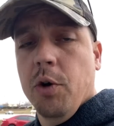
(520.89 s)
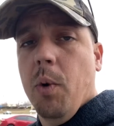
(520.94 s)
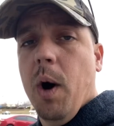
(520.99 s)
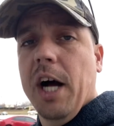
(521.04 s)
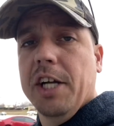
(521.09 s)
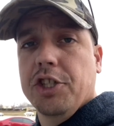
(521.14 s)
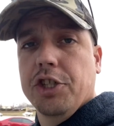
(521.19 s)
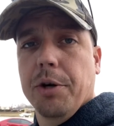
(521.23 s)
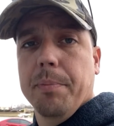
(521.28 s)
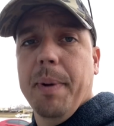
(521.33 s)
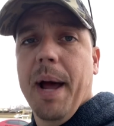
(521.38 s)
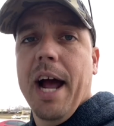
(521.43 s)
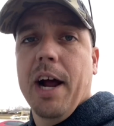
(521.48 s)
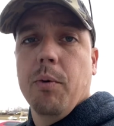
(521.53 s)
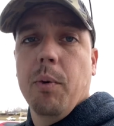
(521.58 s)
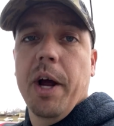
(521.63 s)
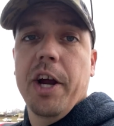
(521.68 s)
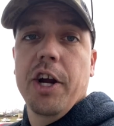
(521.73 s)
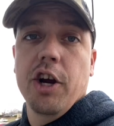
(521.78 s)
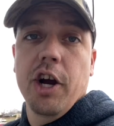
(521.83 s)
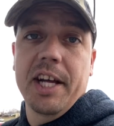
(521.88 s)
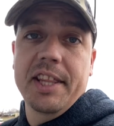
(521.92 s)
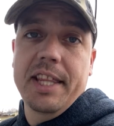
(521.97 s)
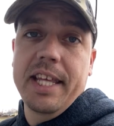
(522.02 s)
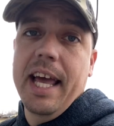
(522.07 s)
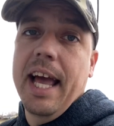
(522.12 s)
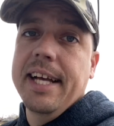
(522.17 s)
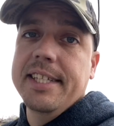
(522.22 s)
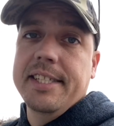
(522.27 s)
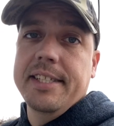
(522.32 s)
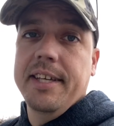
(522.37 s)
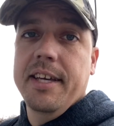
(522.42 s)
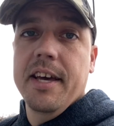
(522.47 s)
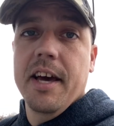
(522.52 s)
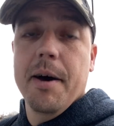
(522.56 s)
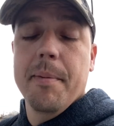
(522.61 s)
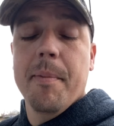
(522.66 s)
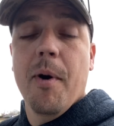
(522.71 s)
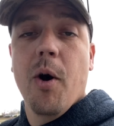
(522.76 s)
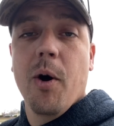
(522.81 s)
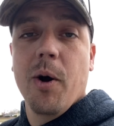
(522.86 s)
watch your back while you're at the
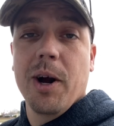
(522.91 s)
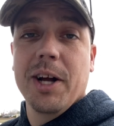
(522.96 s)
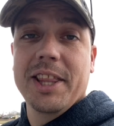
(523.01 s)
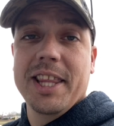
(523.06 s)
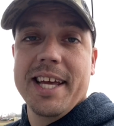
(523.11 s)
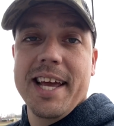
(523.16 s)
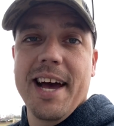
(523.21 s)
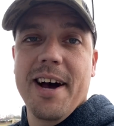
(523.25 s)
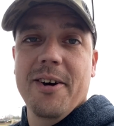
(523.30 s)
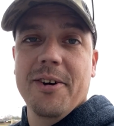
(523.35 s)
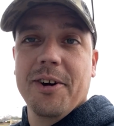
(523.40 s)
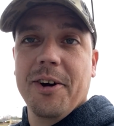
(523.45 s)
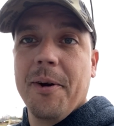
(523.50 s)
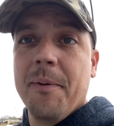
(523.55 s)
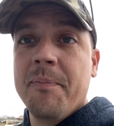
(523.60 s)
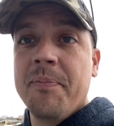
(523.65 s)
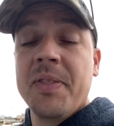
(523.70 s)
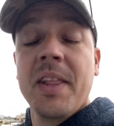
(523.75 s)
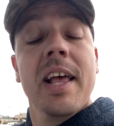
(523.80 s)
ATM or at the counter?